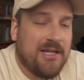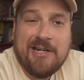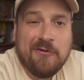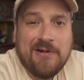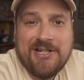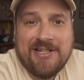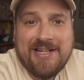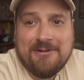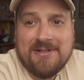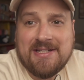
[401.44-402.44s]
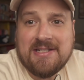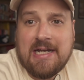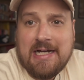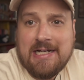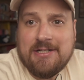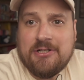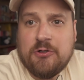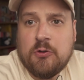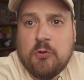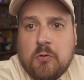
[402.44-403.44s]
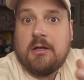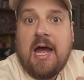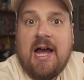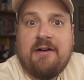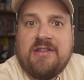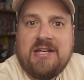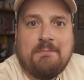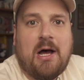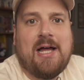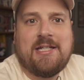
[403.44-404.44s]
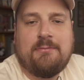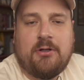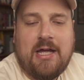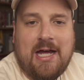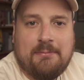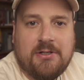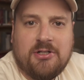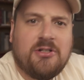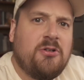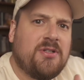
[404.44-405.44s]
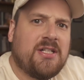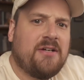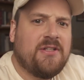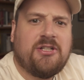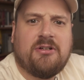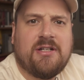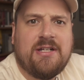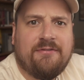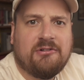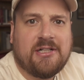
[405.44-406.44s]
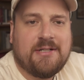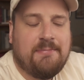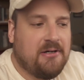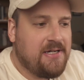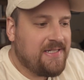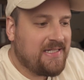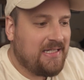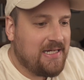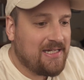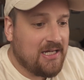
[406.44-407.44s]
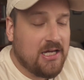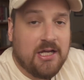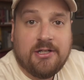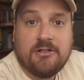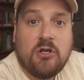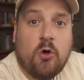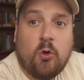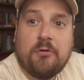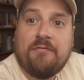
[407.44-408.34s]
And originally it was designed to have the impossible happen, to do stuff that you could never experience. Like there's an old